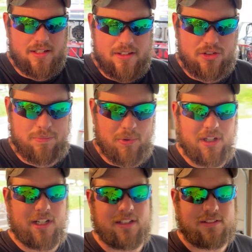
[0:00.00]

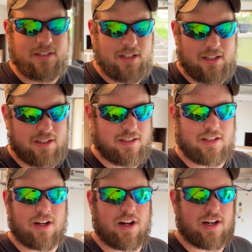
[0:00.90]
springs
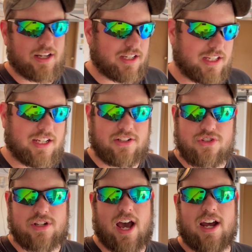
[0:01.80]
on
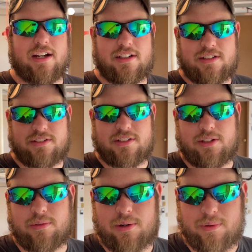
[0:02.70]
each tire to
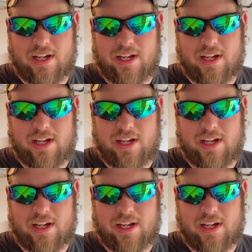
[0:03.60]
see what we